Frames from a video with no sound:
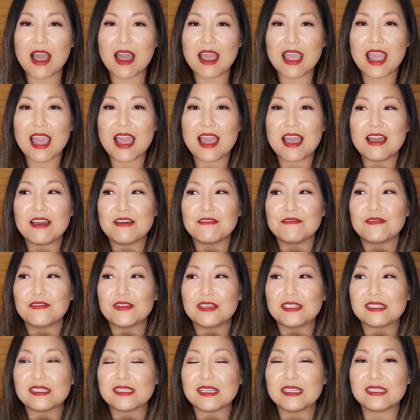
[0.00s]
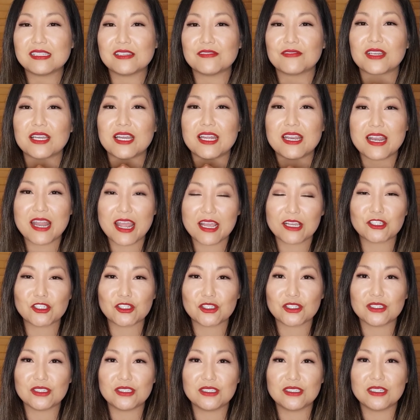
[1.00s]
I have a sense of
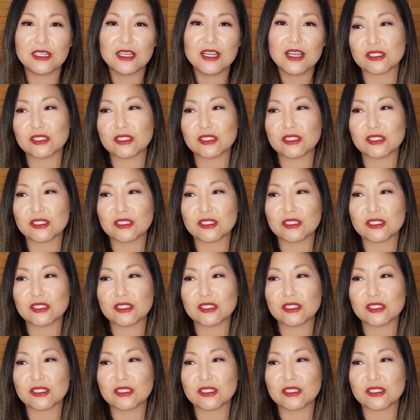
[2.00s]
connection.